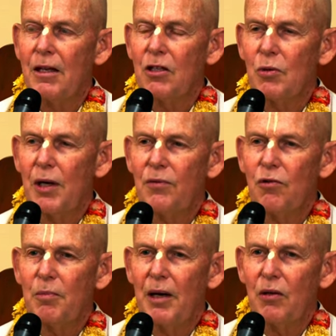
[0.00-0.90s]
So after
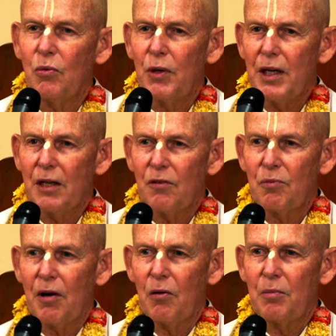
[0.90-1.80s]
about a week of
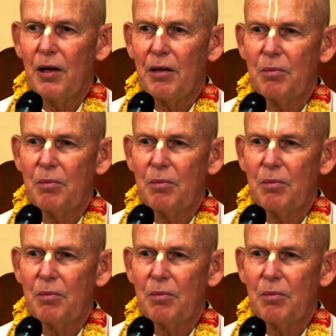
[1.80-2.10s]
Prabhupada